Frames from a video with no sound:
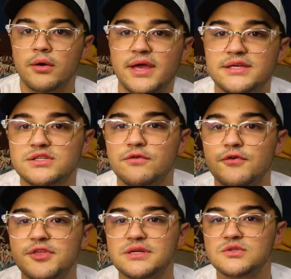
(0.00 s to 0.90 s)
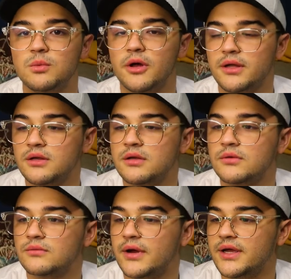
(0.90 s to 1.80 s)
Okay, so for this one,
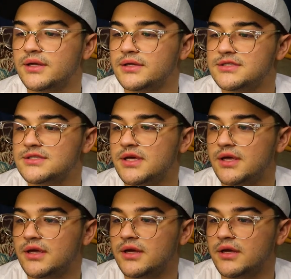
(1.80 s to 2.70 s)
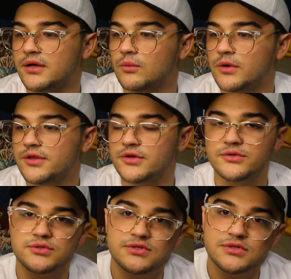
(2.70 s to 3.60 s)
right? It's a one of
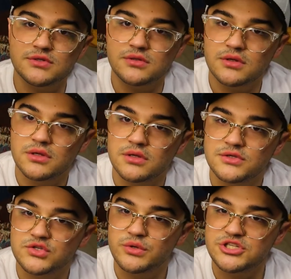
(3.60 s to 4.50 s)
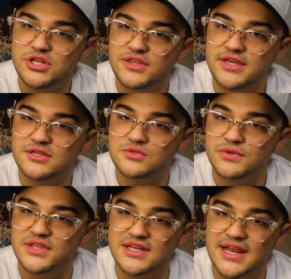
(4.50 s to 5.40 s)
those squishy things
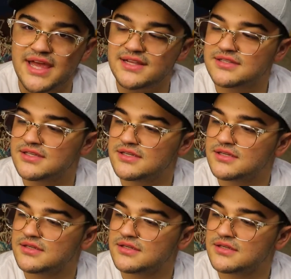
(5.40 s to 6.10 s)
with a net.